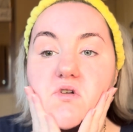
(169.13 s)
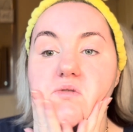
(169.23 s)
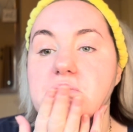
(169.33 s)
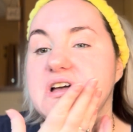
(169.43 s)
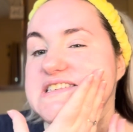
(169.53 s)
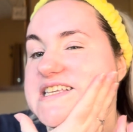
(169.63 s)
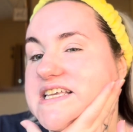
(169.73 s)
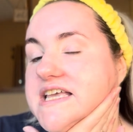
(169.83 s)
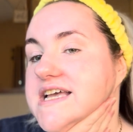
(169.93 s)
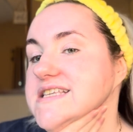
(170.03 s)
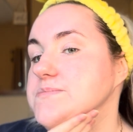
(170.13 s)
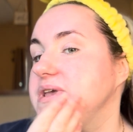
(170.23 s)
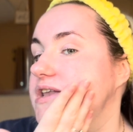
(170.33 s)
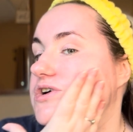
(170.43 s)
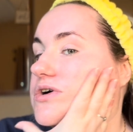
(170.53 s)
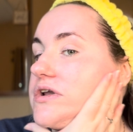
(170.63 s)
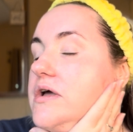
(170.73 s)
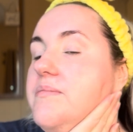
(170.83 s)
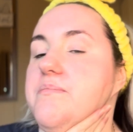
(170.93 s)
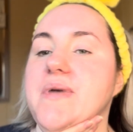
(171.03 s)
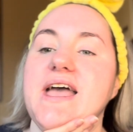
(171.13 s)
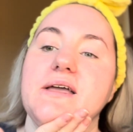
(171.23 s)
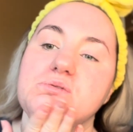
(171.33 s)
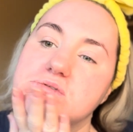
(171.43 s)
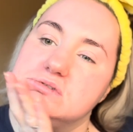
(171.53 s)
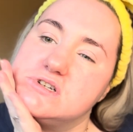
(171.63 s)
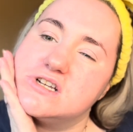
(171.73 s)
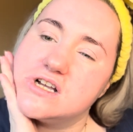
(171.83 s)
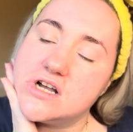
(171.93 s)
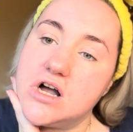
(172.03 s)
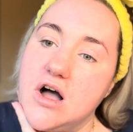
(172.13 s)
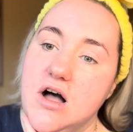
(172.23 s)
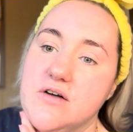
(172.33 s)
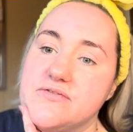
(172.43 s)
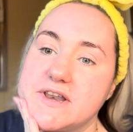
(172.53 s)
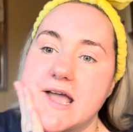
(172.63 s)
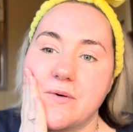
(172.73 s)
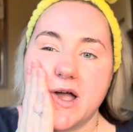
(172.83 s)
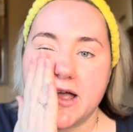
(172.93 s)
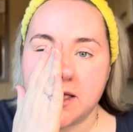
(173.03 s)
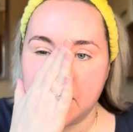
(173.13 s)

My skincare's been on about half an hour.